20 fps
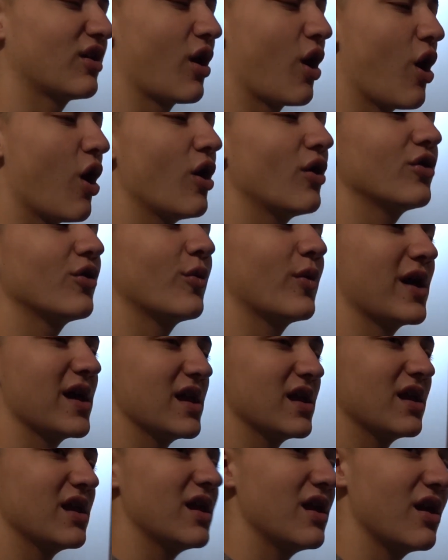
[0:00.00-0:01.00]
All yeah, the way
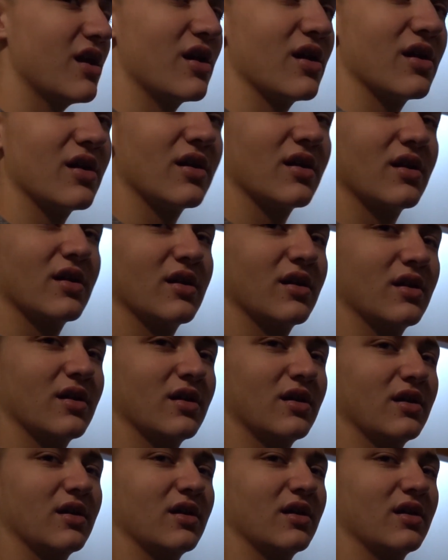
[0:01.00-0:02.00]
you'll come here. in here with a
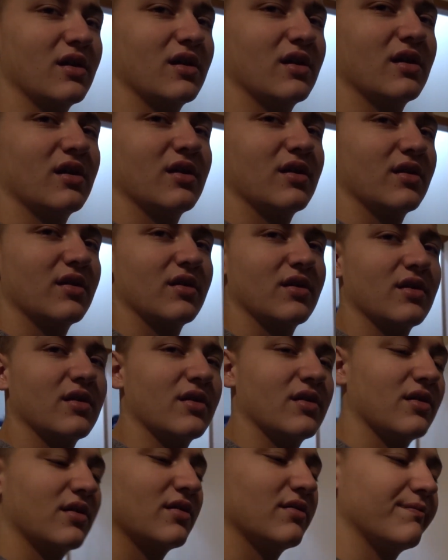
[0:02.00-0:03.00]
snack, and then you'll
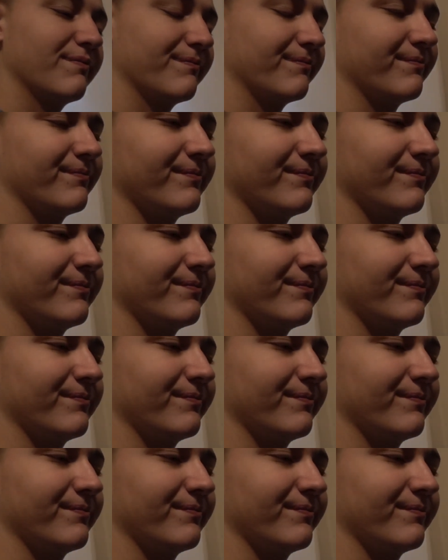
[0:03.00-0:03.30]
take the